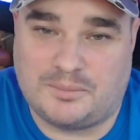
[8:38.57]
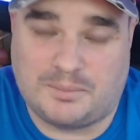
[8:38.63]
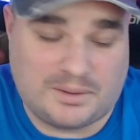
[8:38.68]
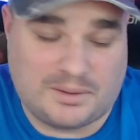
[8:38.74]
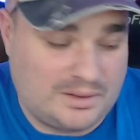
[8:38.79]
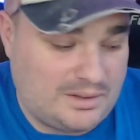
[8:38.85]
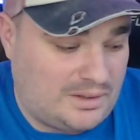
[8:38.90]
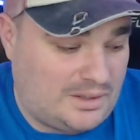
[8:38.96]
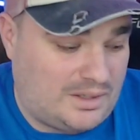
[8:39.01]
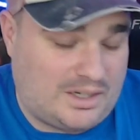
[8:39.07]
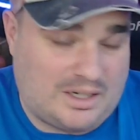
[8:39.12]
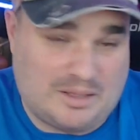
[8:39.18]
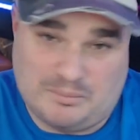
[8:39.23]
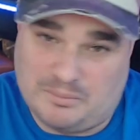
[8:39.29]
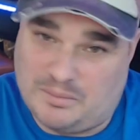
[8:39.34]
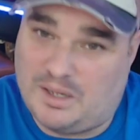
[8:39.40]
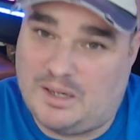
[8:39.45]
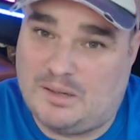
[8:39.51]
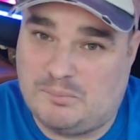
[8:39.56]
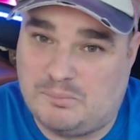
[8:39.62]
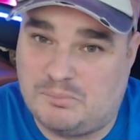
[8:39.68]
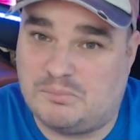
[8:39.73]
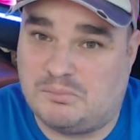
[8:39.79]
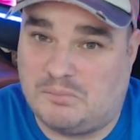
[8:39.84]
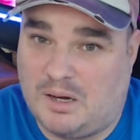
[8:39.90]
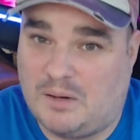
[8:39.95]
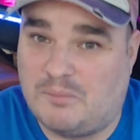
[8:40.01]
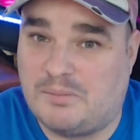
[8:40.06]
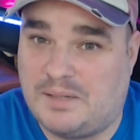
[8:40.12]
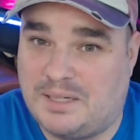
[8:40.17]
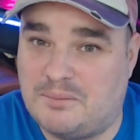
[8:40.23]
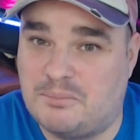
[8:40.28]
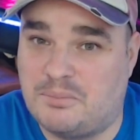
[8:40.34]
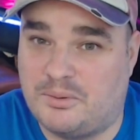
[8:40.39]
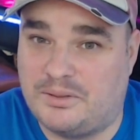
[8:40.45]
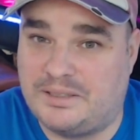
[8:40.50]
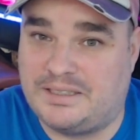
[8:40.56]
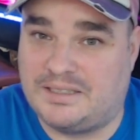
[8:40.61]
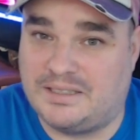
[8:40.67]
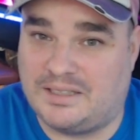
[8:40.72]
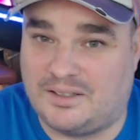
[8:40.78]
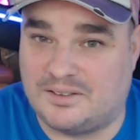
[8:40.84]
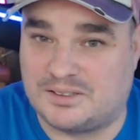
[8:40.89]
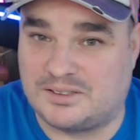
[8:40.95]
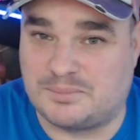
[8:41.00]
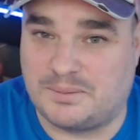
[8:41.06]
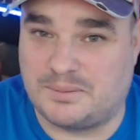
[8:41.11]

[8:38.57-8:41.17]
But I'm getting pretty close.